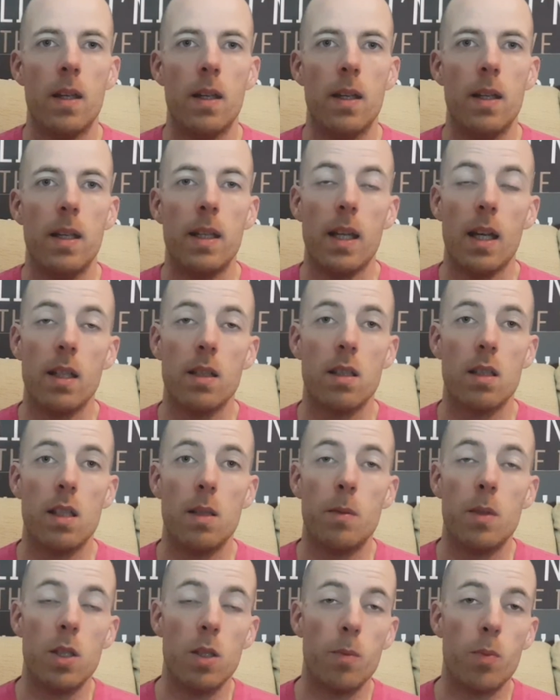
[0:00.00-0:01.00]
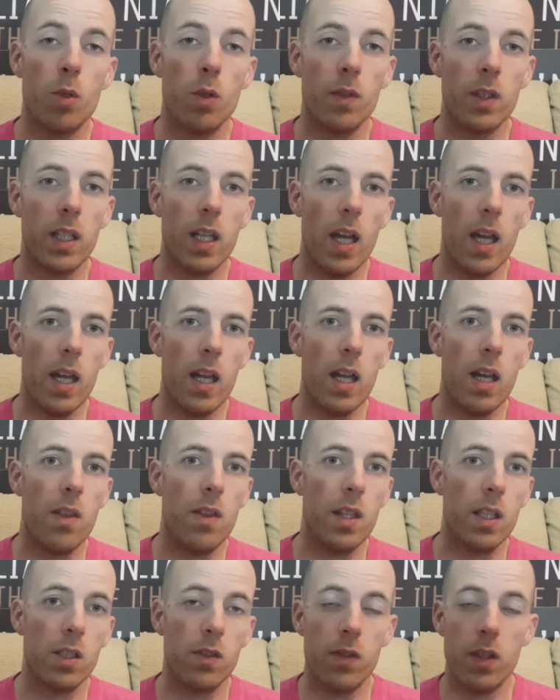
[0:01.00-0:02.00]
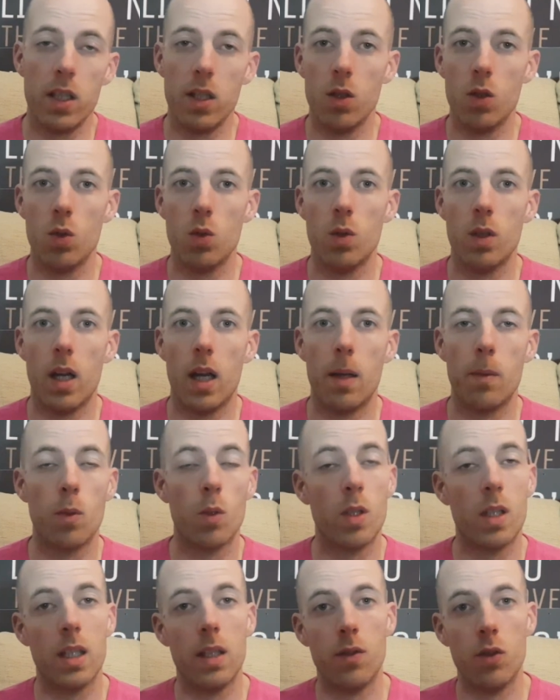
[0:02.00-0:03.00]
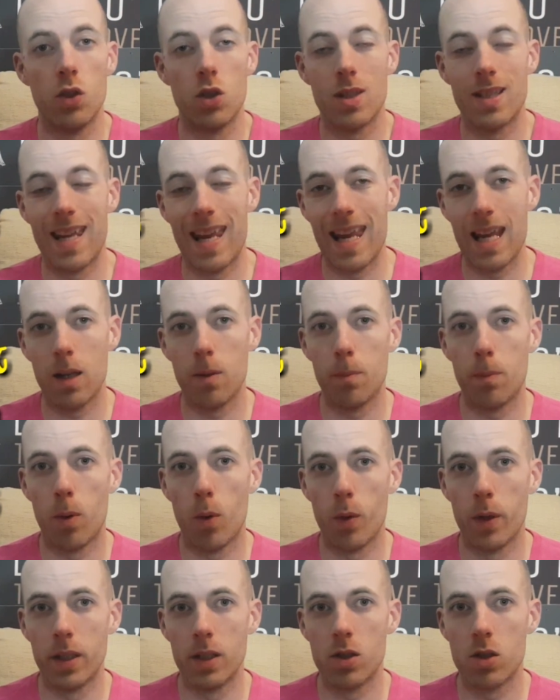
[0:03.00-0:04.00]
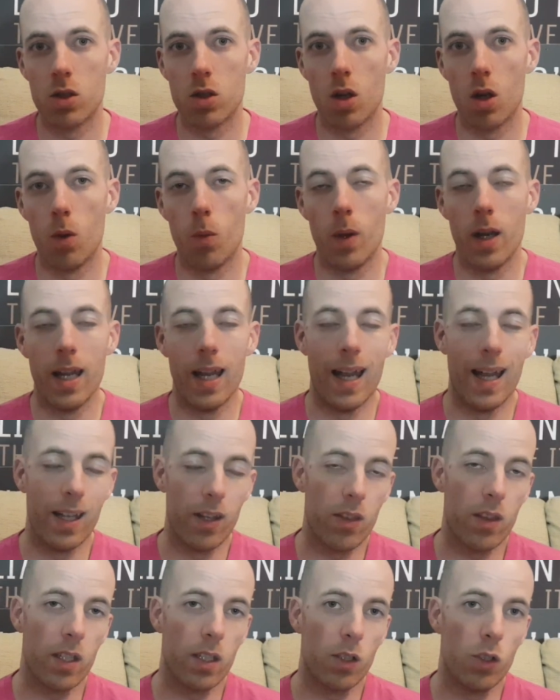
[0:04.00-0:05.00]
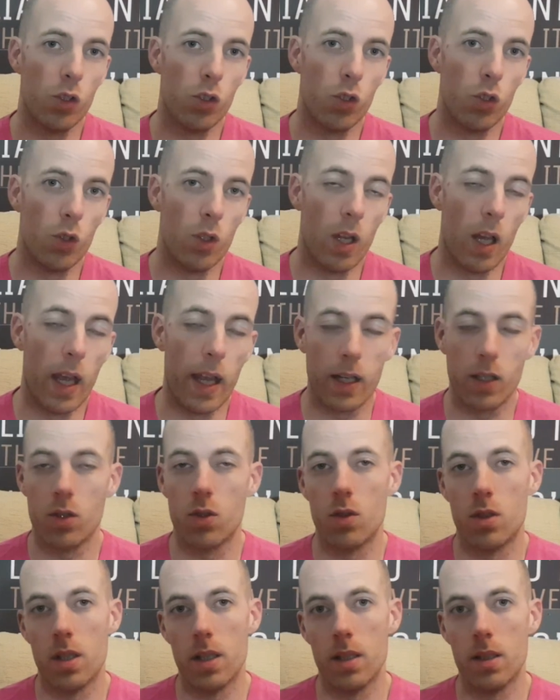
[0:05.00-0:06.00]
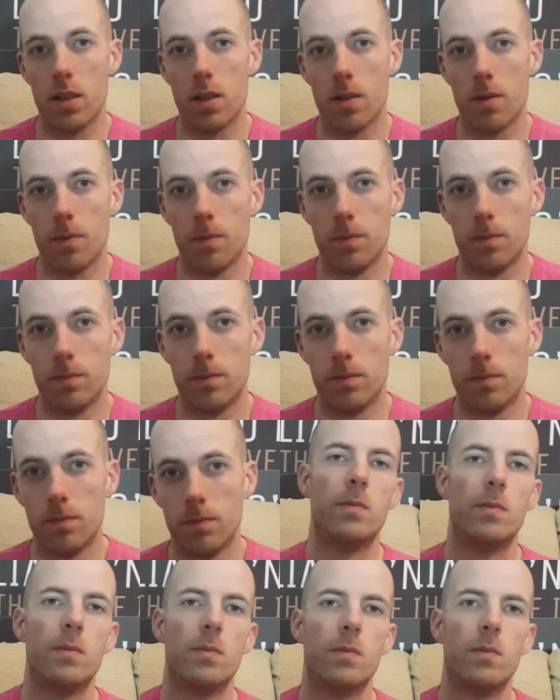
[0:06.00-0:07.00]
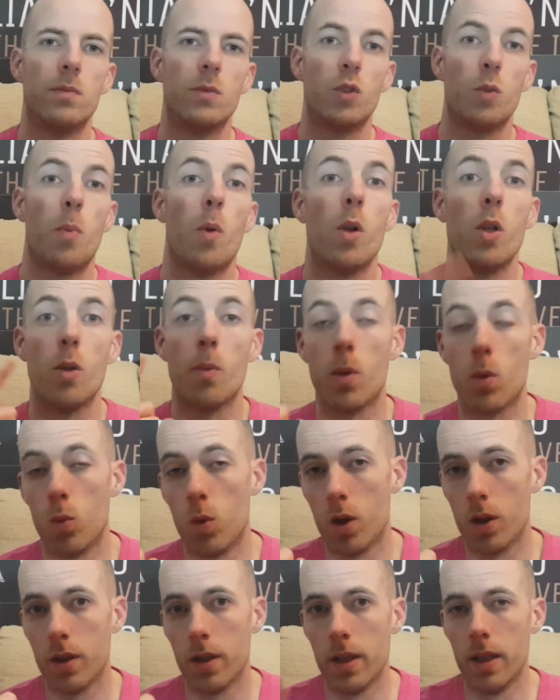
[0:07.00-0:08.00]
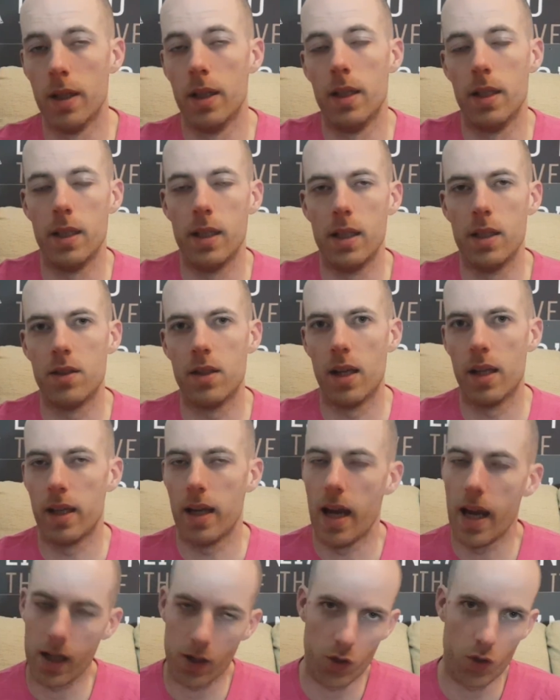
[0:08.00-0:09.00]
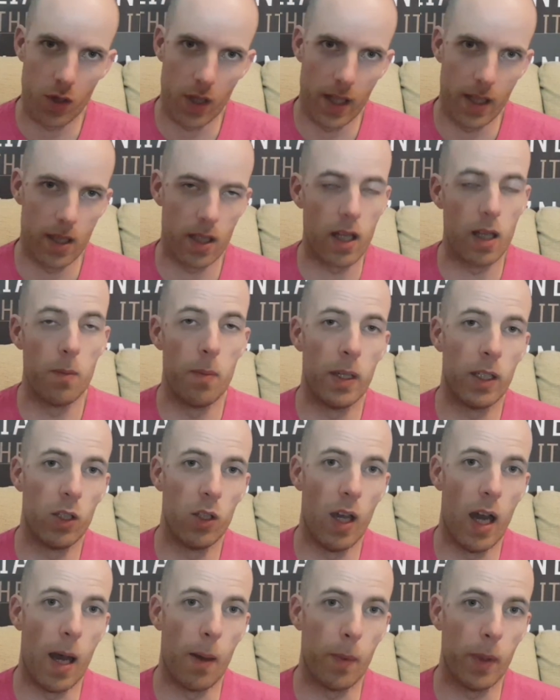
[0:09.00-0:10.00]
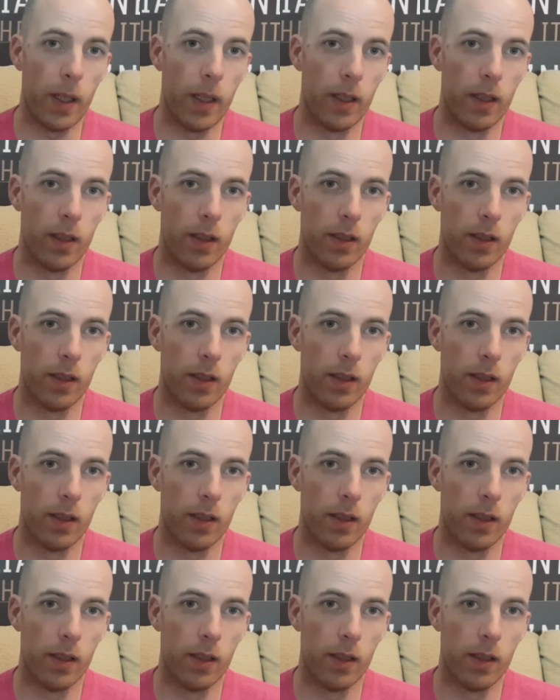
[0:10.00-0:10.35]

Hey guys, it's Liam the Prove It Guy. In this video, I'm going to give you 10 points on why I think you should exercise. So point number one is that exercise can make you happy.